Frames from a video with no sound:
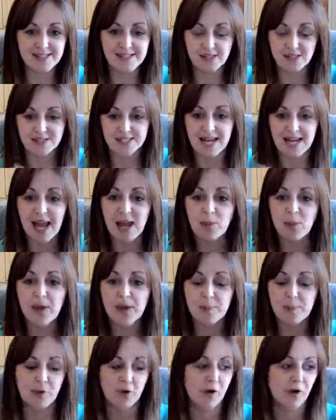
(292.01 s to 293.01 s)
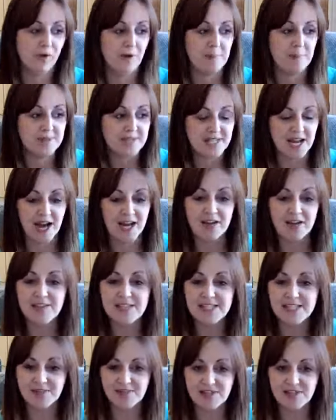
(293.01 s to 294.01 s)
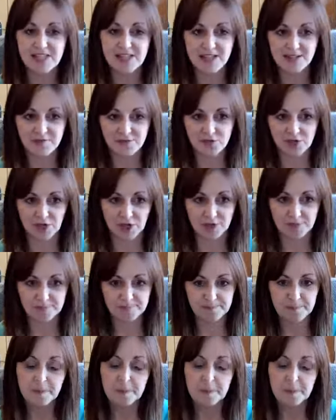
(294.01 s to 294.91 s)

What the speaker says: So it's an 8-week programme starting on the 17th of June.